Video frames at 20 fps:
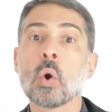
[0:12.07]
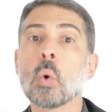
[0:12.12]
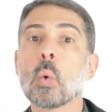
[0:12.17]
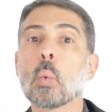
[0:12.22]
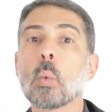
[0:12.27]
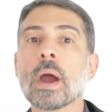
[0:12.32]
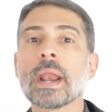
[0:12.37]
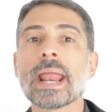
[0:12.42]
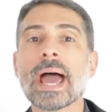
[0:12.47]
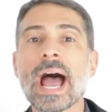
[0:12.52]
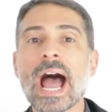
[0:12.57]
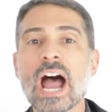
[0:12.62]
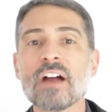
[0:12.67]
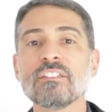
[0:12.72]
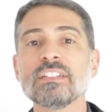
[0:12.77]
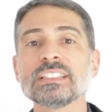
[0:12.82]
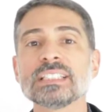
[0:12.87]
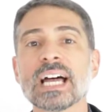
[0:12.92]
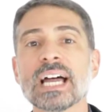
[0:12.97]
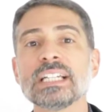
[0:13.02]
When
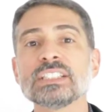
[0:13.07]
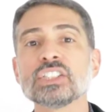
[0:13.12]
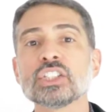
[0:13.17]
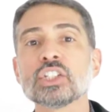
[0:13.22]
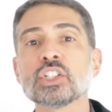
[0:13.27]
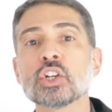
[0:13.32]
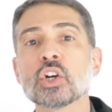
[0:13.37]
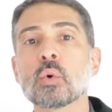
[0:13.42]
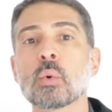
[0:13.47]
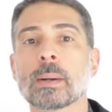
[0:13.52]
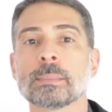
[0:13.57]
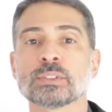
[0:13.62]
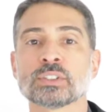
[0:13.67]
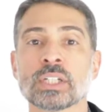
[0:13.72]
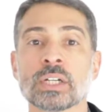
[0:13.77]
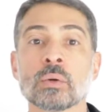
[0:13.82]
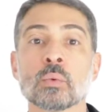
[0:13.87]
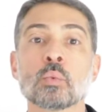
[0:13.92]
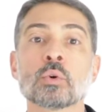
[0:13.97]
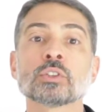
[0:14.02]
advertising your
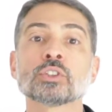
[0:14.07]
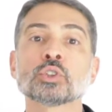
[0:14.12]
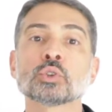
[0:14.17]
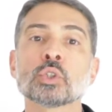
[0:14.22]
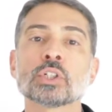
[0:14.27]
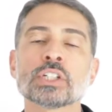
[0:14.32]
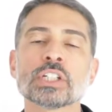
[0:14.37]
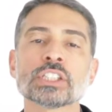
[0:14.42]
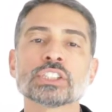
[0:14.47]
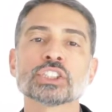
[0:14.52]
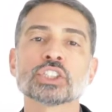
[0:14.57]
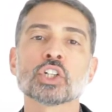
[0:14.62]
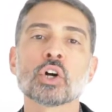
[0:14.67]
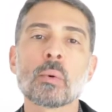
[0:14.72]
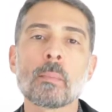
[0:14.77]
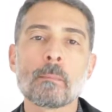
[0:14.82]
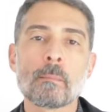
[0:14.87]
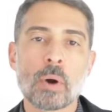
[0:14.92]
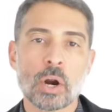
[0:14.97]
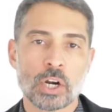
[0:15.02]
website with traditional
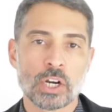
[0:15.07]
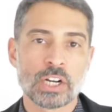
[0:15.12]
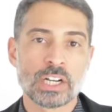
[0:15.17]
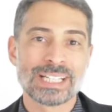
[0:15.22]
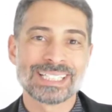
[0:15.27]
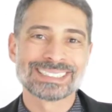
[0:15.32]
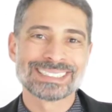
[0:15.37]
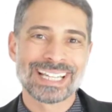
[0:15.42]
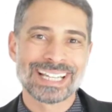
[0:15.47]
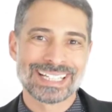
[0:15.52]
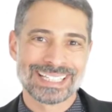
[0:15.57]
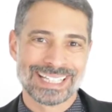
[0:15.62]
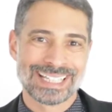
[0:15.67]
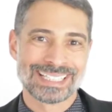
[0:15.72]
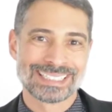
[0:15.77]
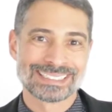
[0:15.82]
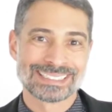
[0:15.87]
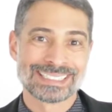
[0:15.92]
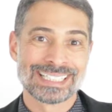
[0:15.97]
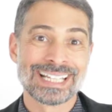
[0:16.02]
marketing
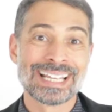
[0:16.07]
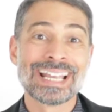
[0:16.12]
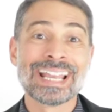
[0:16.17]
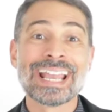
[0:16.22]
techniques,